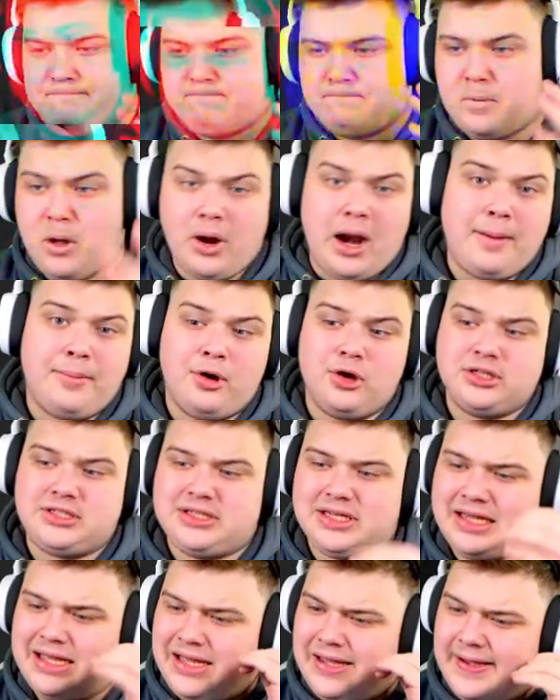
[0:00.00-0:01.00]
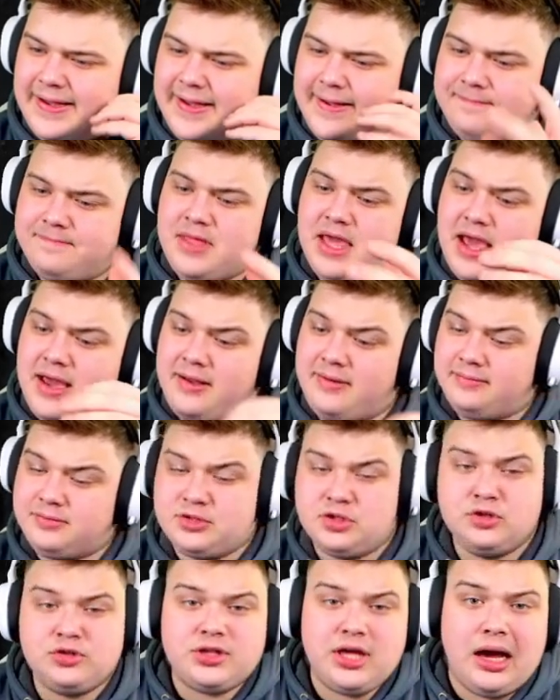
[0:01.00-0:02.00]
All right, boys. Yeah,
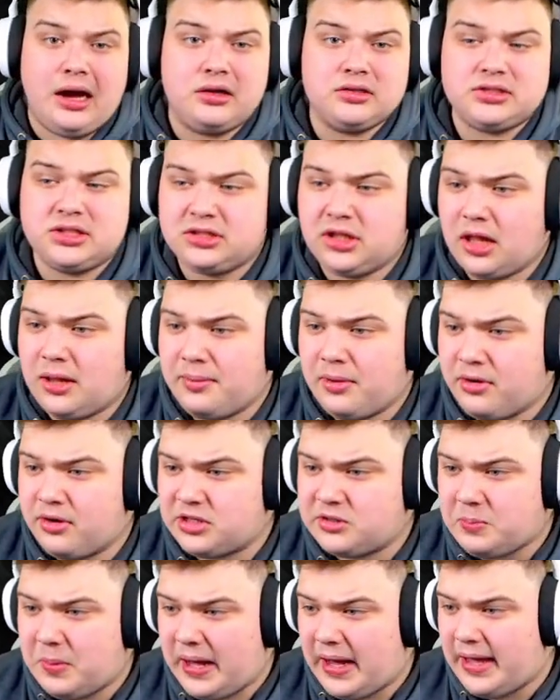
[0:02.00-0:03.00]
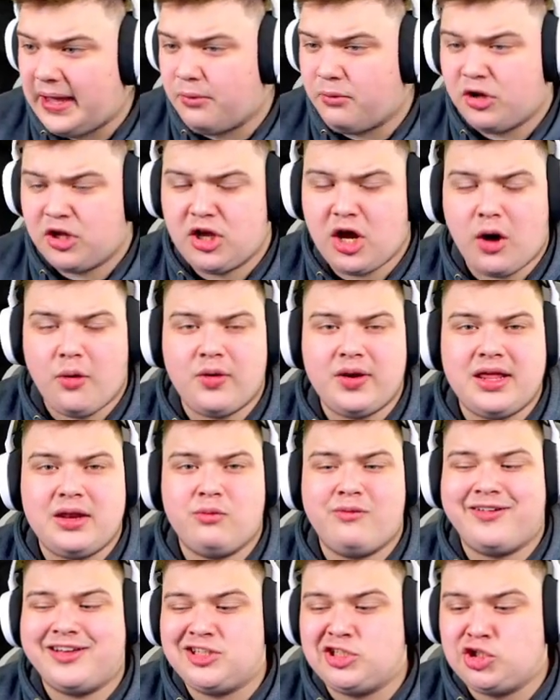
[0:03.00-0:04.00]
$2,000 bonus buy. We're going in
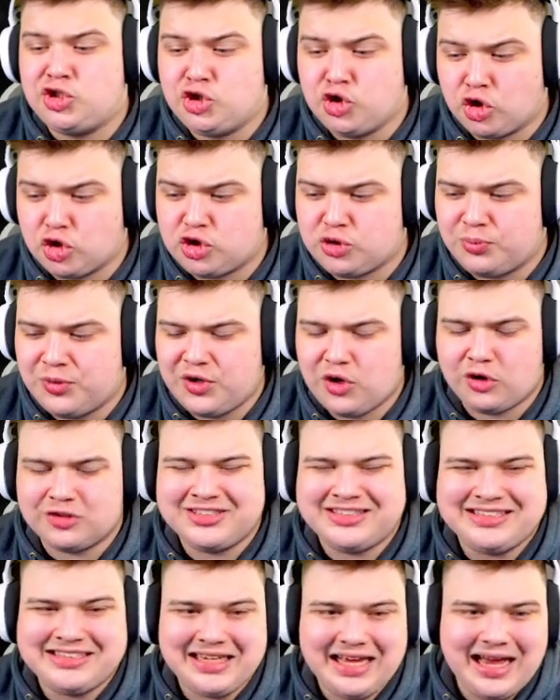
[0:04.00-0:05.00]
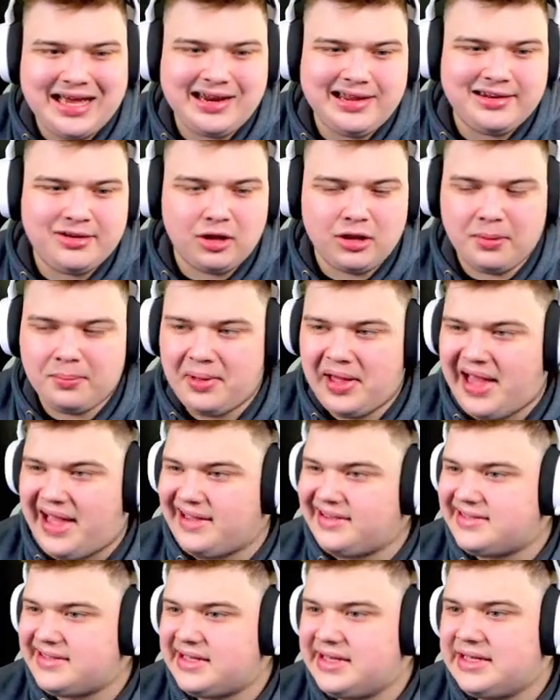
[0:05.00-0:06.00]
with a judgment on $10 bet.
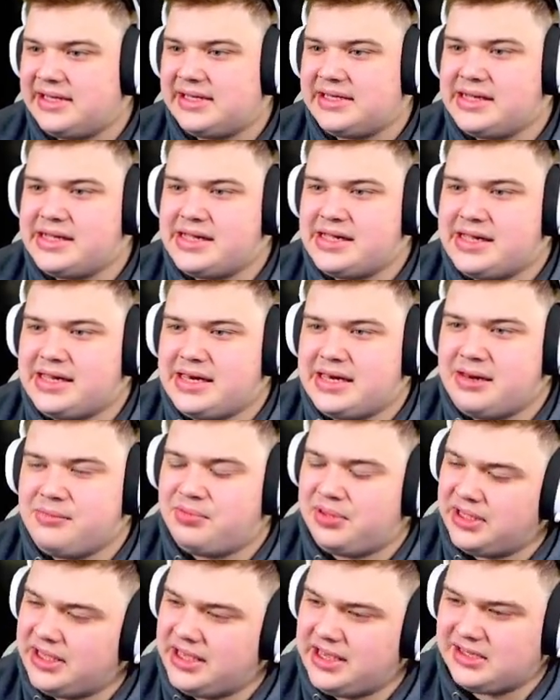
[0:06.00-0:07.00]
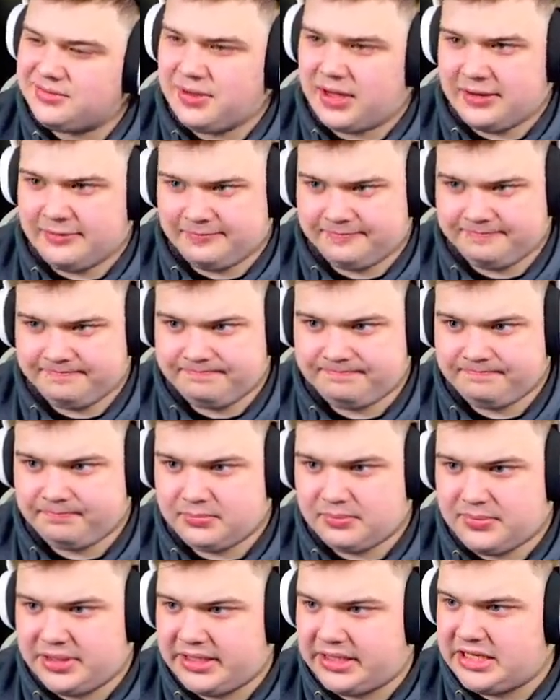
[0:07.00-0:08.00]
Please, man.
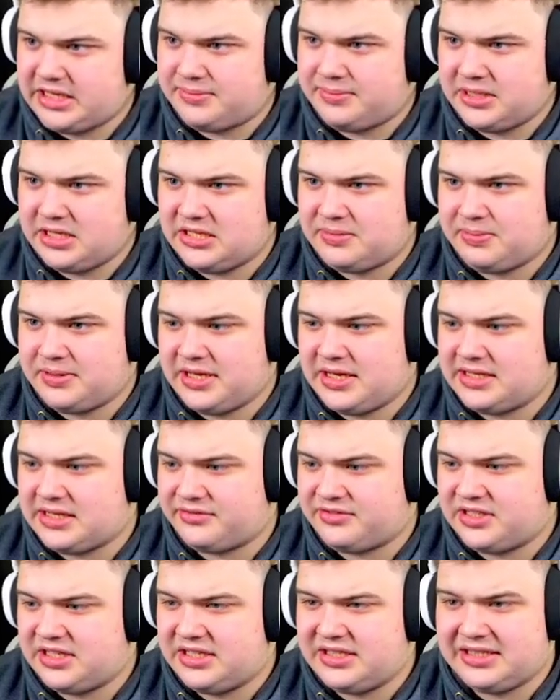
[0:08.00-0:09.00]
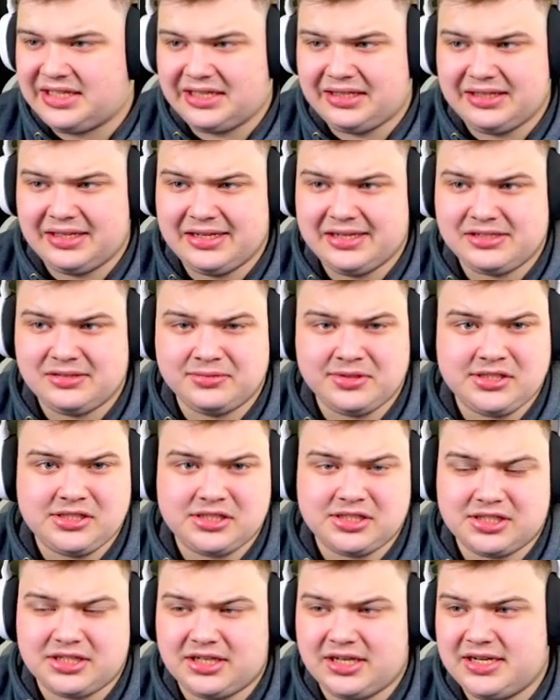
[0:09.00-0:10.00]
Please, please, please. I've seen Dylan hit some
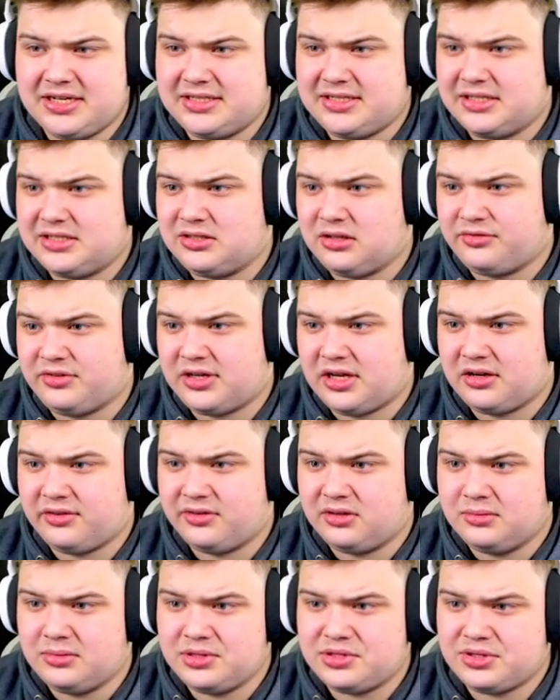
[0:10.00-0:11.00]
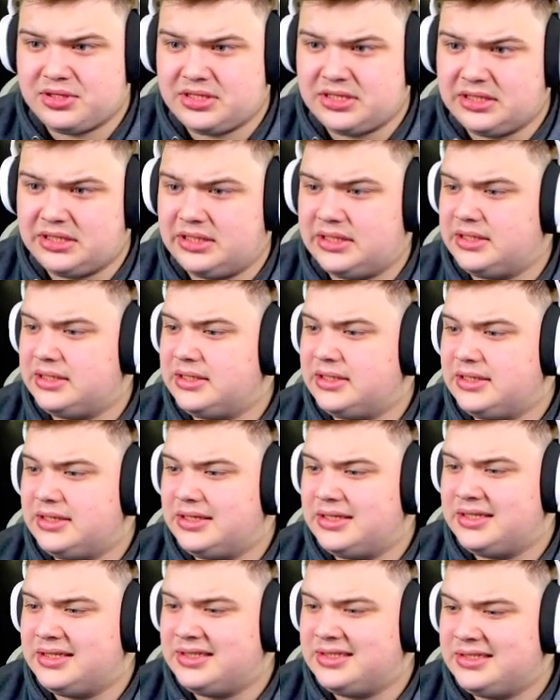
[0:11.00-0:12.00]
crazy stuff on Hand of Anubis recently.
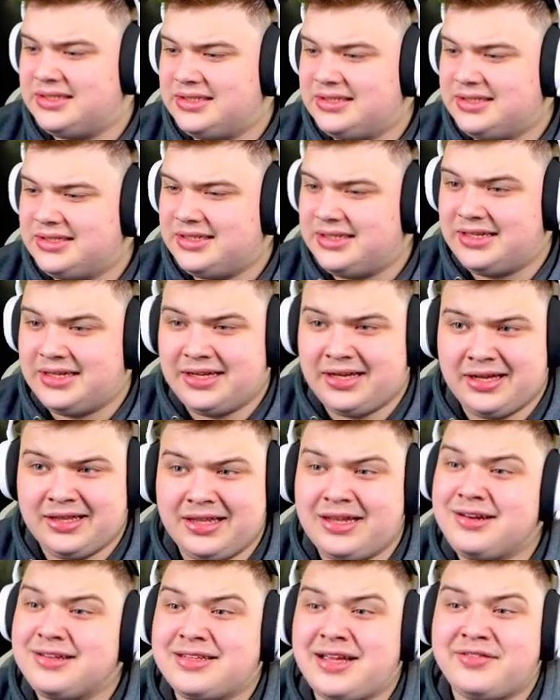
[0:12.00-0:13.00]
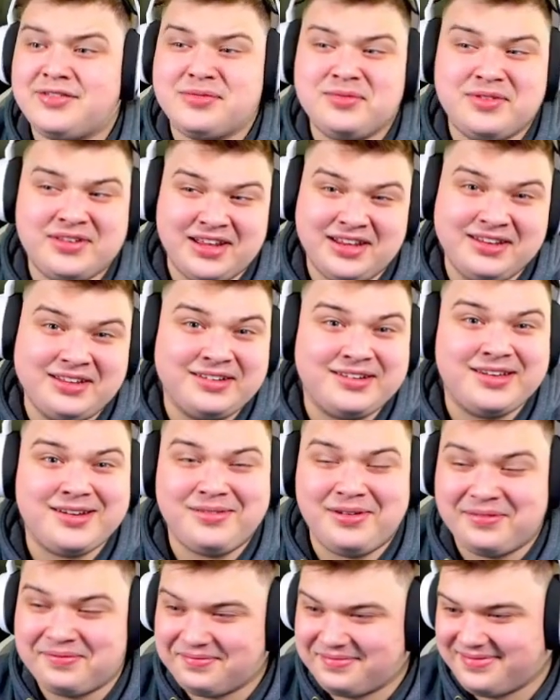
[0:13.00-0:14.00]
Let us have some of that luck. Come
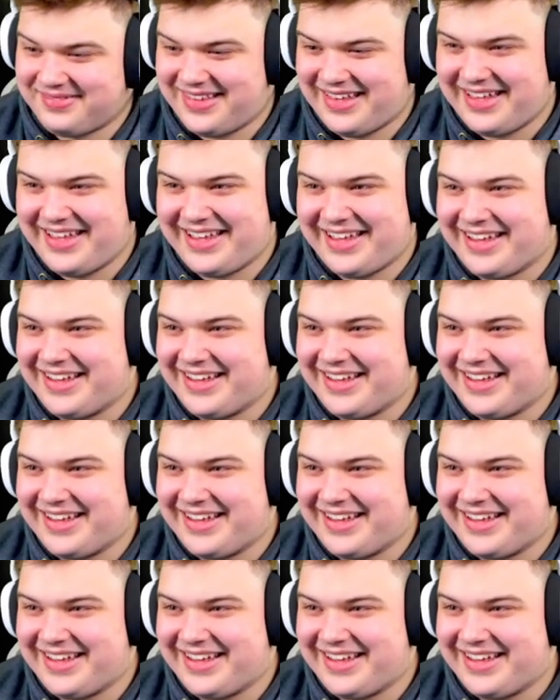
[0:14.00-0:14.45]
on.